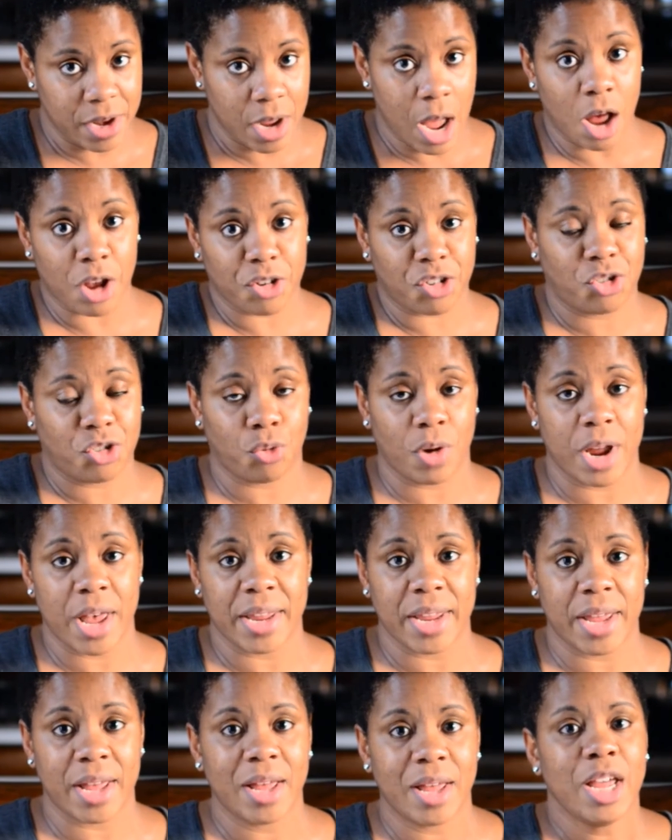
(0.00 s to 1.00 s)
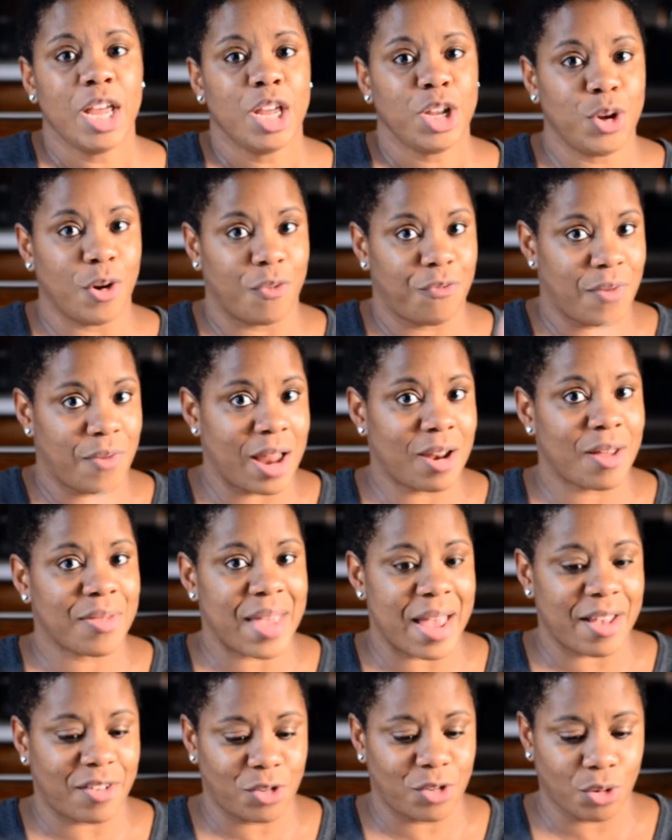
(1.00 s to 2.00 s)
Australia, you'll follow
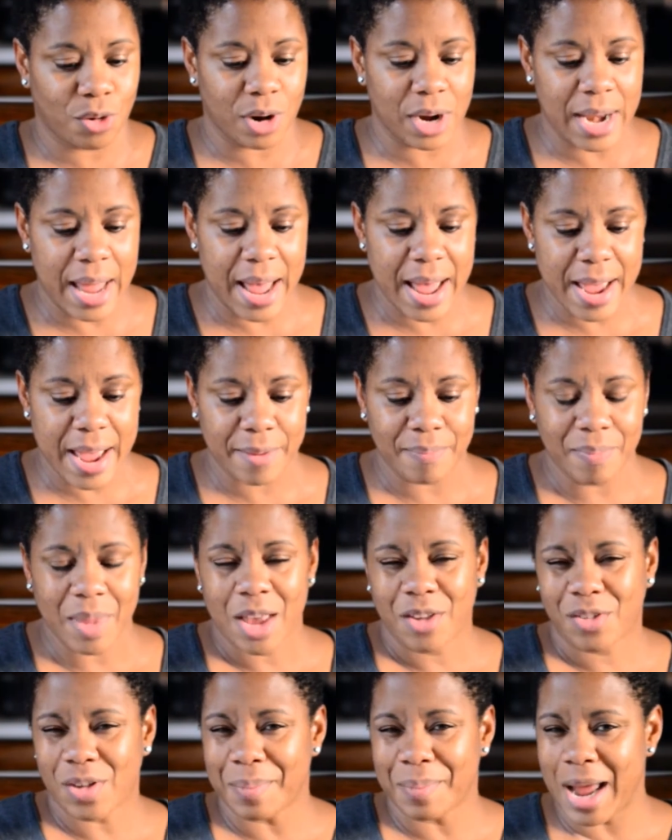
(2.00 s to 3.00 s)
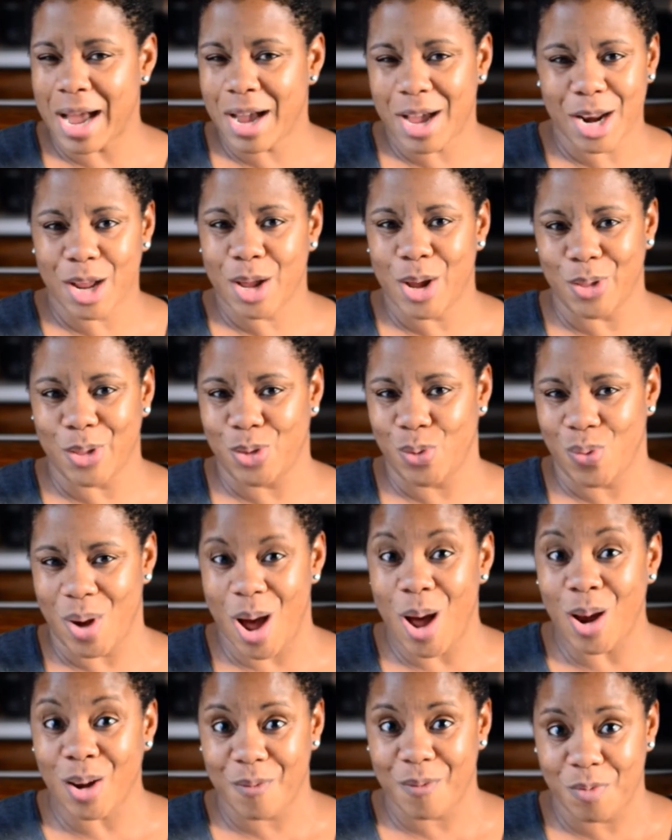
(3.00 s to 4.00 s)
that storyline. So I'm not going to go through
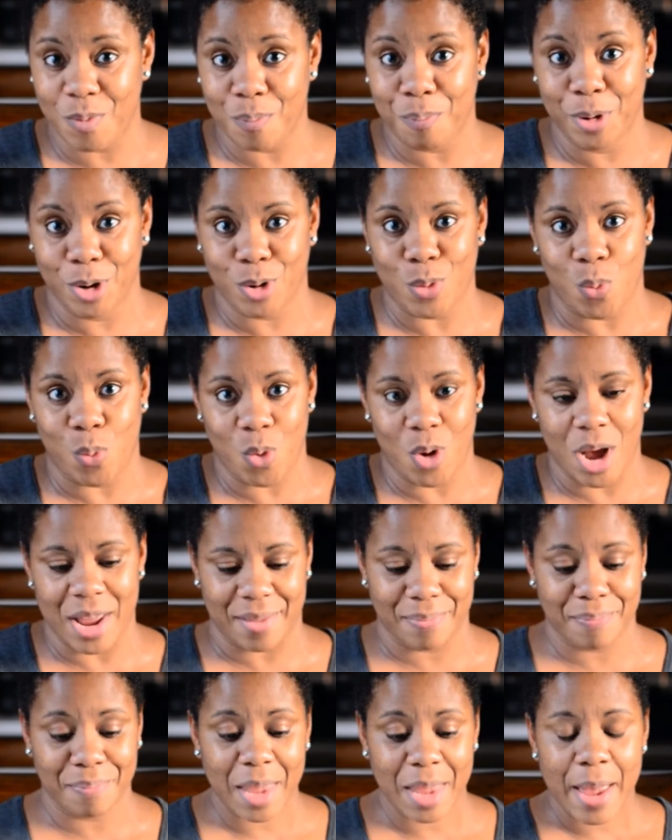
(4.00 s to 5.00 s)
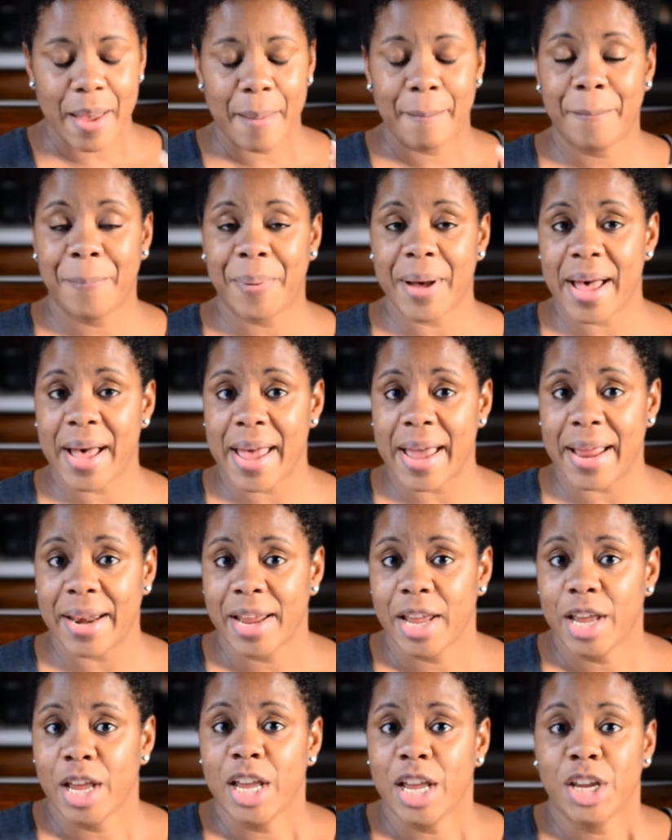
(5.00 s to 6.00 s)
all of book 1. But
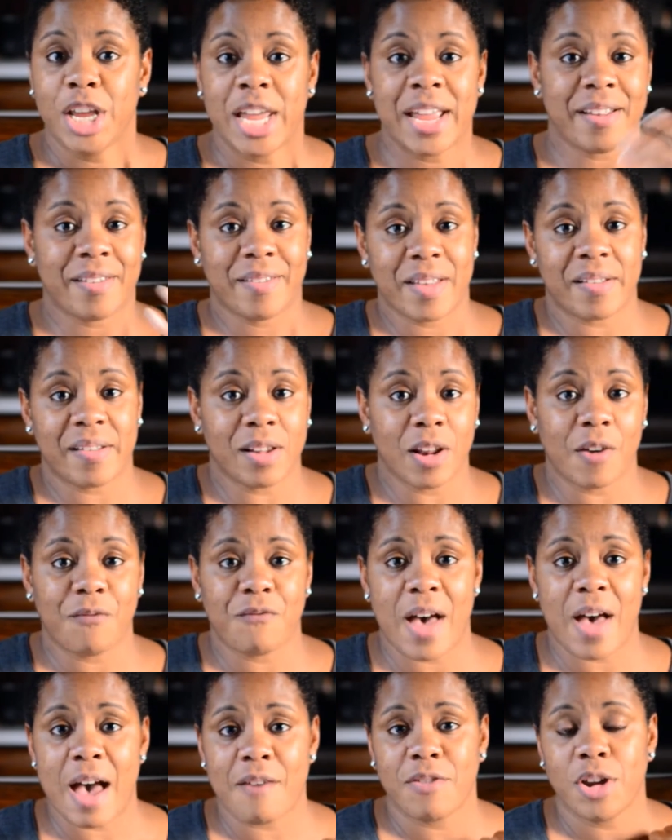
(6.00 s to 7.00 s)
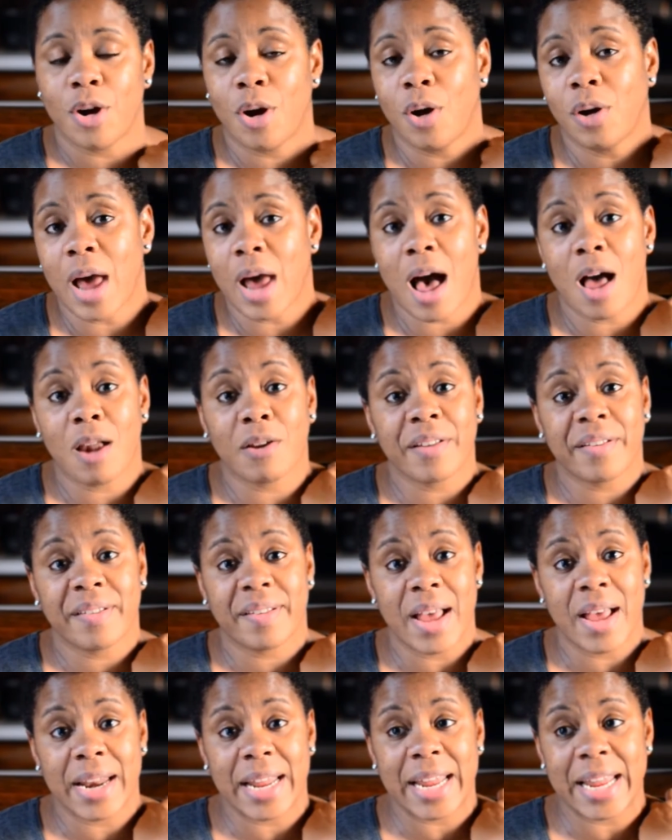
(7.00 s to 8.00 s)
he's this little 5-year-old, and all of a
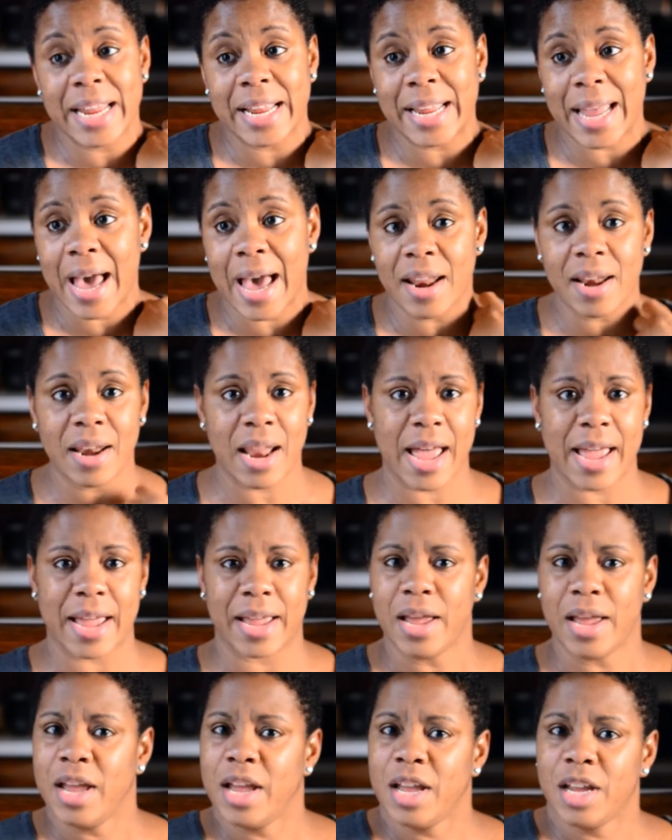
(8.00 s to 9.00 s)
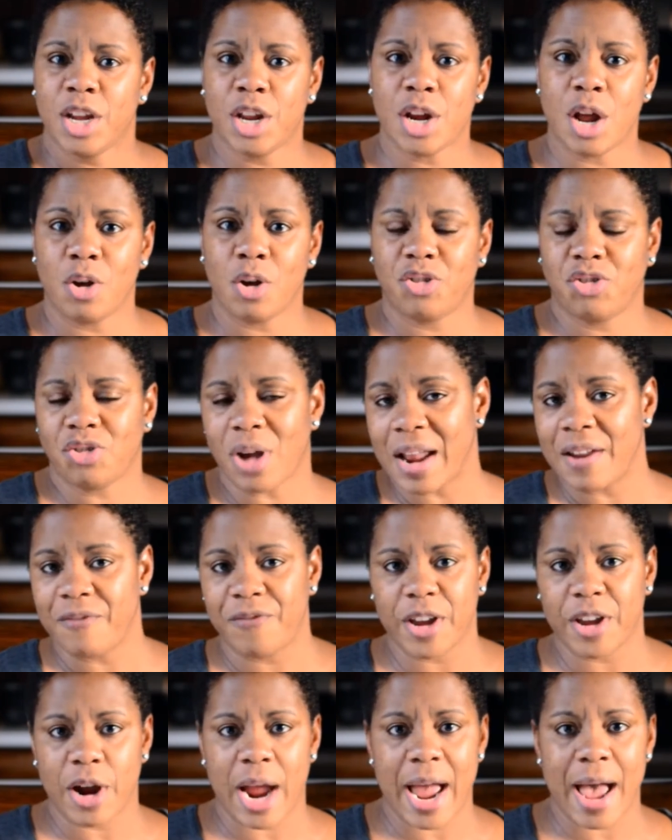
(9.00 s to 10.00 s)
sudden, he kind of like, you know, is trying to
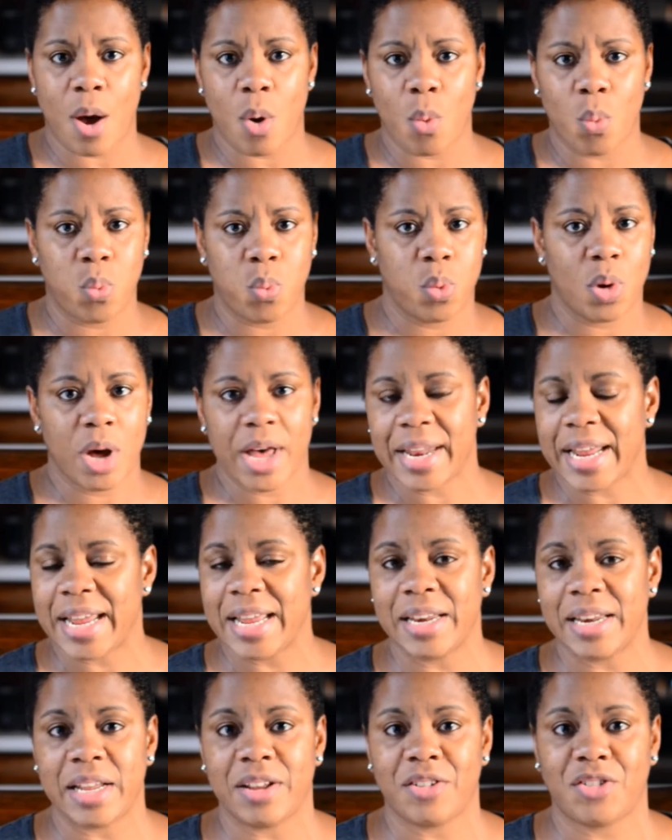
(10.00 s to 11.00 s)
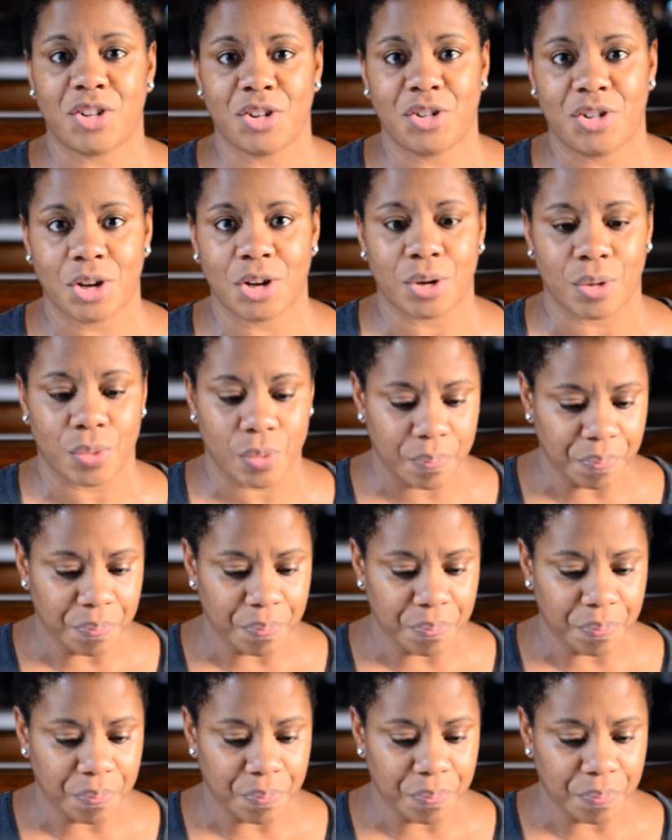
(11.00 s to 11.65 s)
figure out what he needs to do